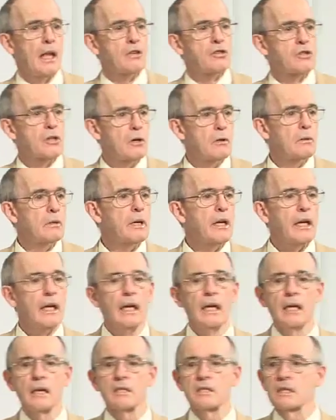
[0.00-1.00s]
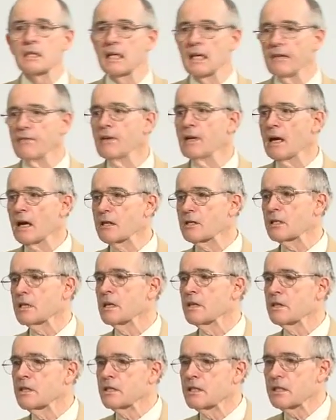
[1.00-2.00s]
And so he has given
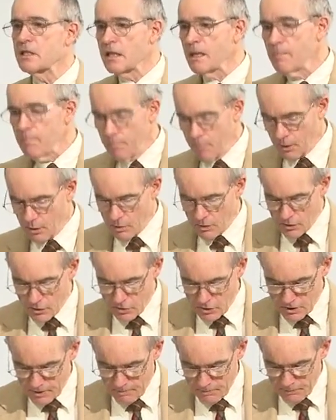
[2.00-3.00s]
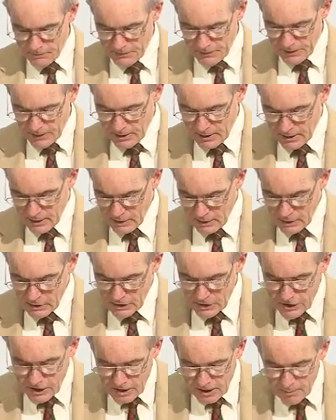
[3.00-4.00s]
us symbols,
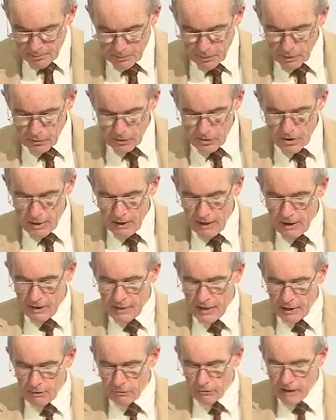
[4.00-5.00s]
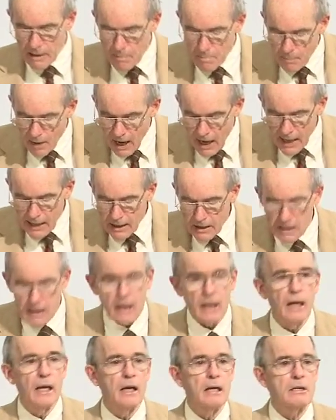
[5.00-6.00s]
symbols that
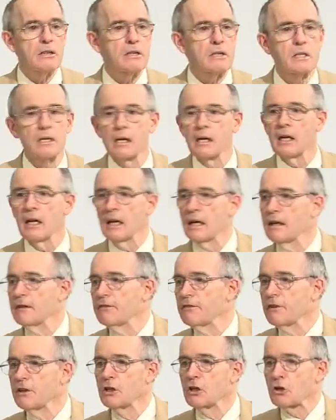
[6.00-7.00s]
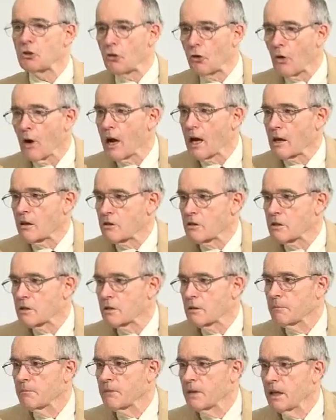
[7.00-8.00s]
remind us of
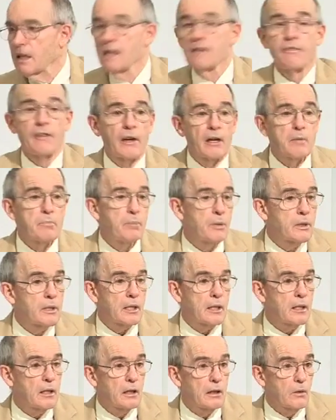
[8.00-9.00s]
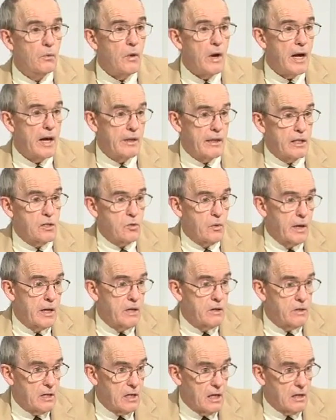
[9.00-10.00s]
Christ in a very particular way. That's
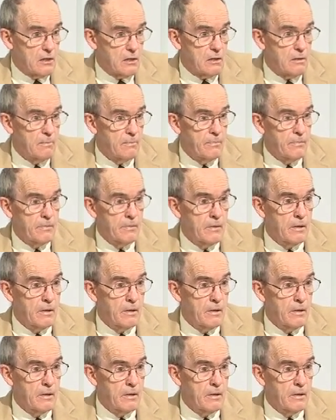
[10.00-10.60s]
why he says,